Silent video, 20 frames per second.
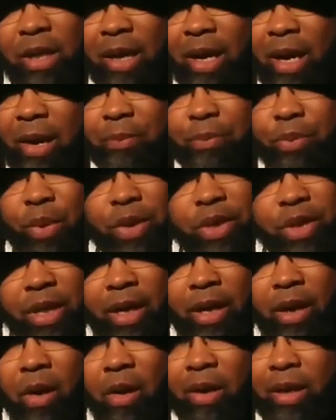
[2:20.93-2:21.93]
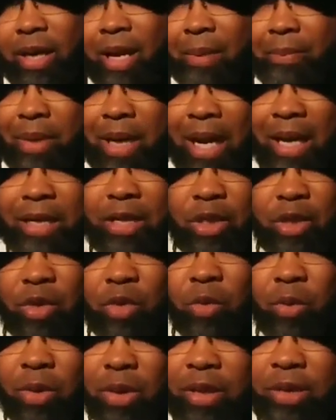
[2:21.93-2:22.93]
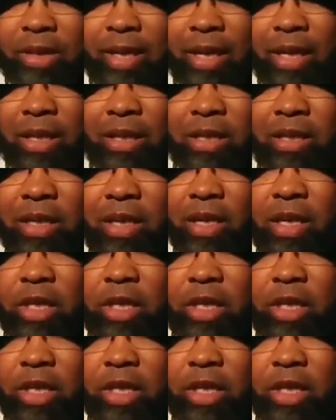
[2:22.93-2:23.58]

I appreciate all of that, but I do want to take a